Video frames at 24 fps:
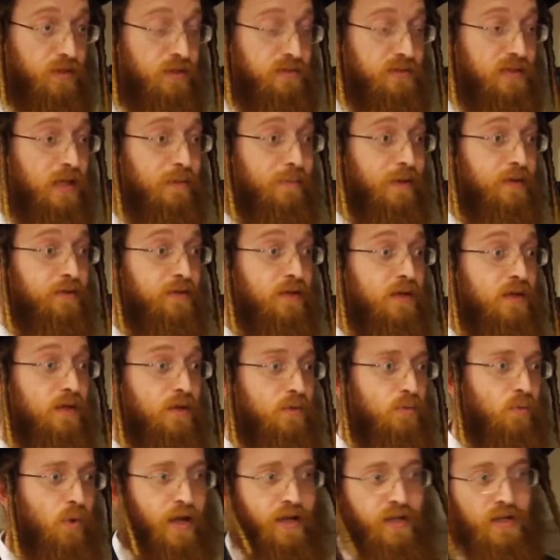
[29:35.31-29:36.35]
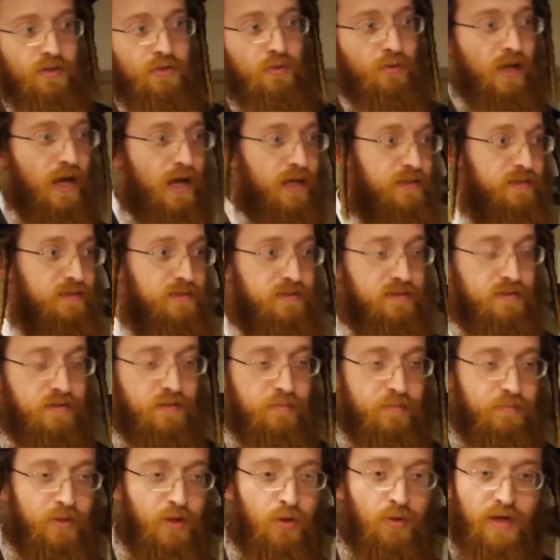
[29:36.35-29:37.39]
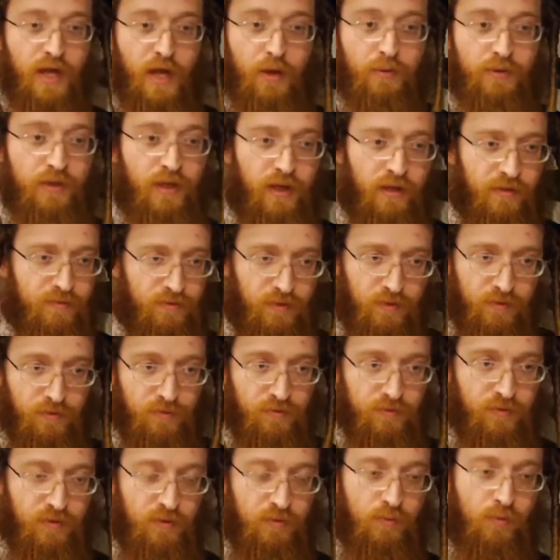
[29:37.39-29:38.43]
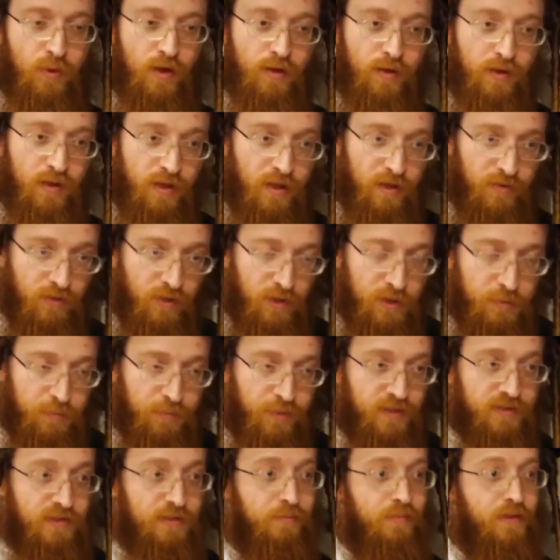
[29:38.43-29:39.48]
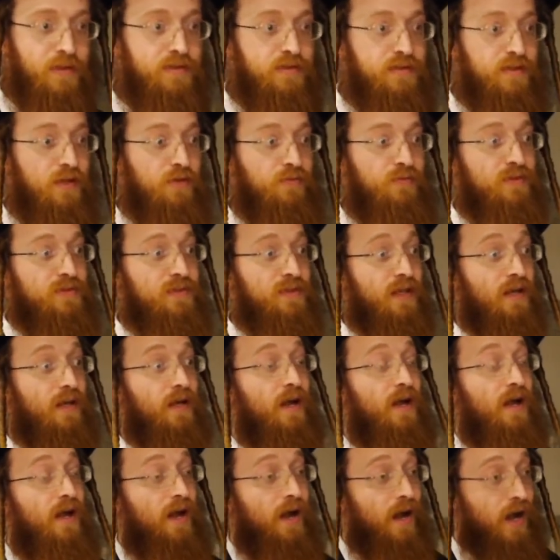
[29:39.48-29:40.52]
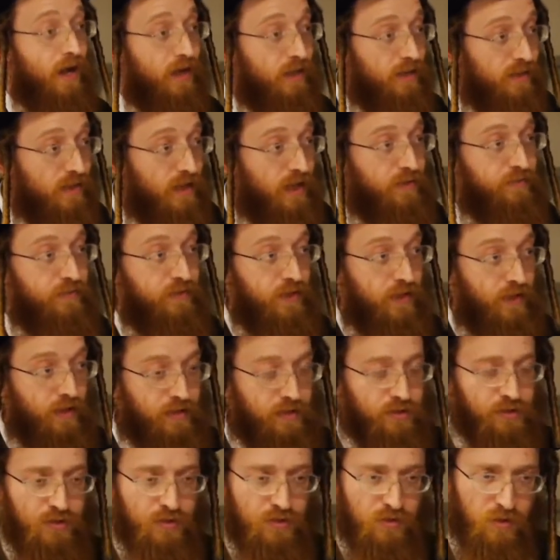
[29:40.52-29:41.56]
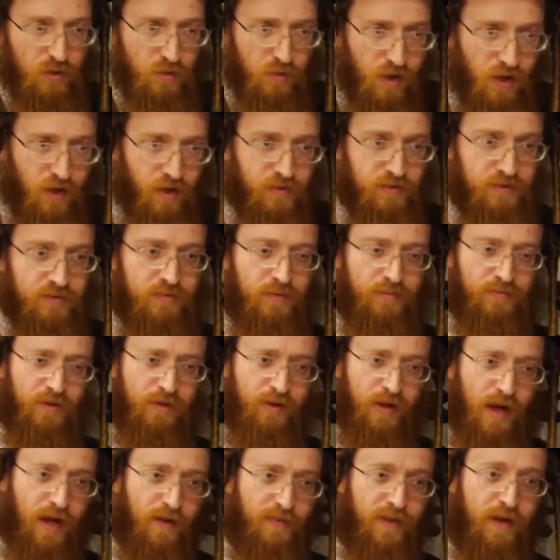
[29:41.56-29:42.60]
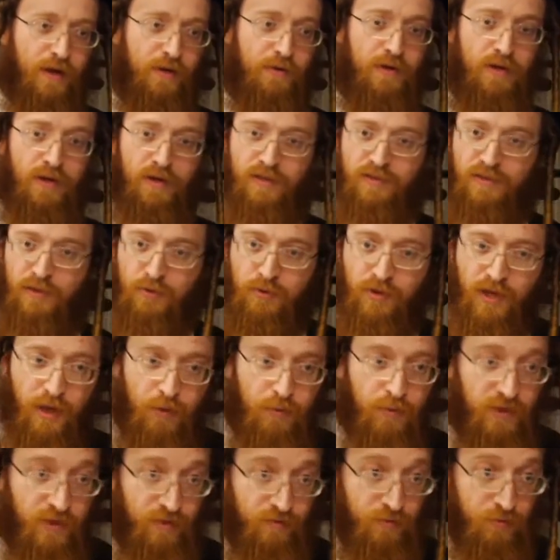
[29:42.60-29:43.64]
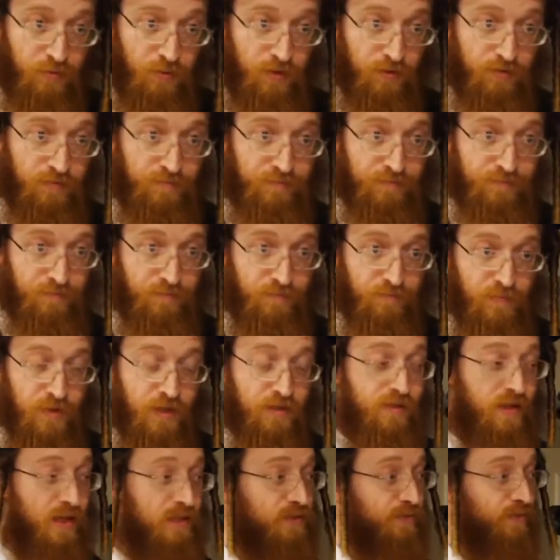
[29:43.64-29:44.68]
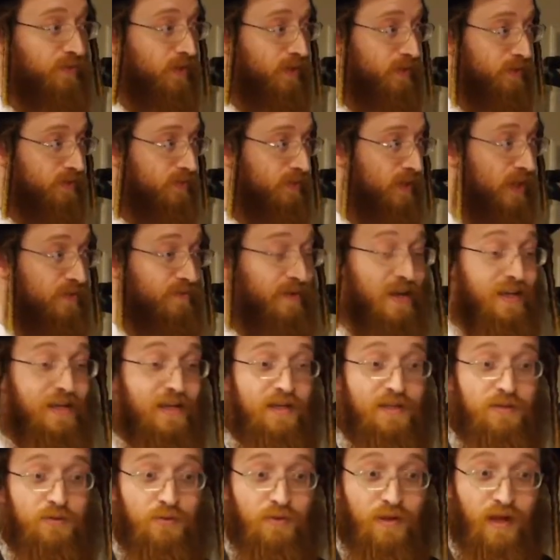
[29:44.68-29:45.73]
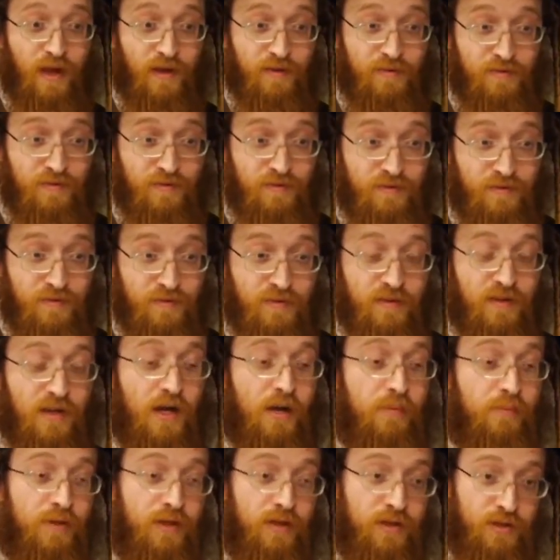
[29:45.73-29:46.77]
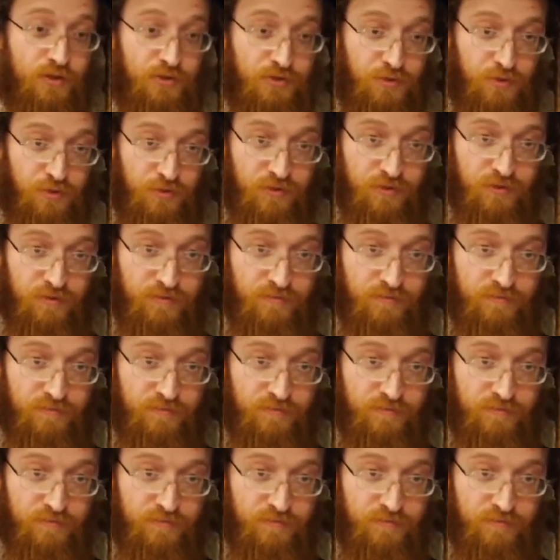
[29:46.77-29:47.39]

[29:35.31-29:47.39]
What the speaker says: It's not about, why can't you guys be okay with the air? No, expressing myself and saying, I'd like for the air conditioning to go on, so I'm very hot now, is it okay with everyone? That's fine. And if I can't do that, I'll be in control.